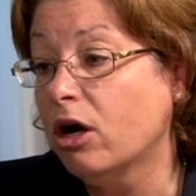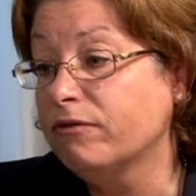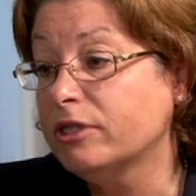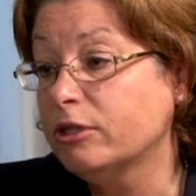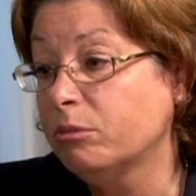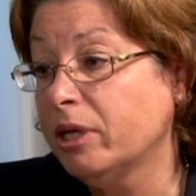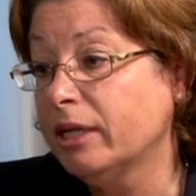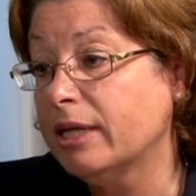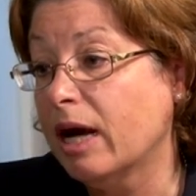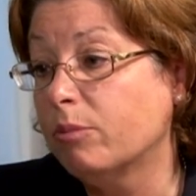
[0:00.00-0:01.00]
office to
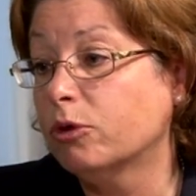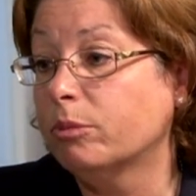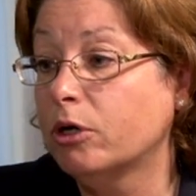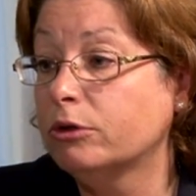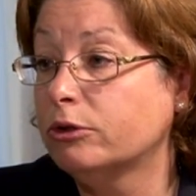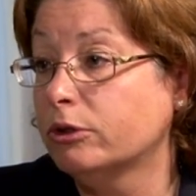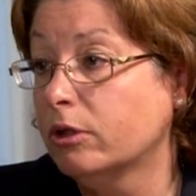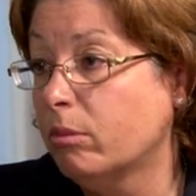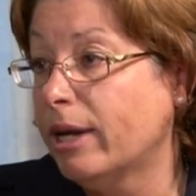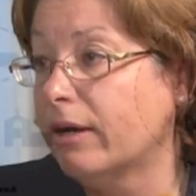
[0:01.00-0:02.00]
make that proposal
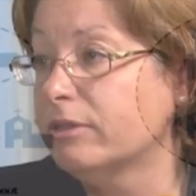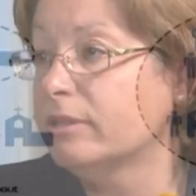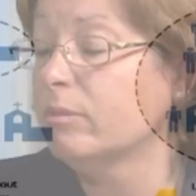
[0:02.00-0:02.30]
about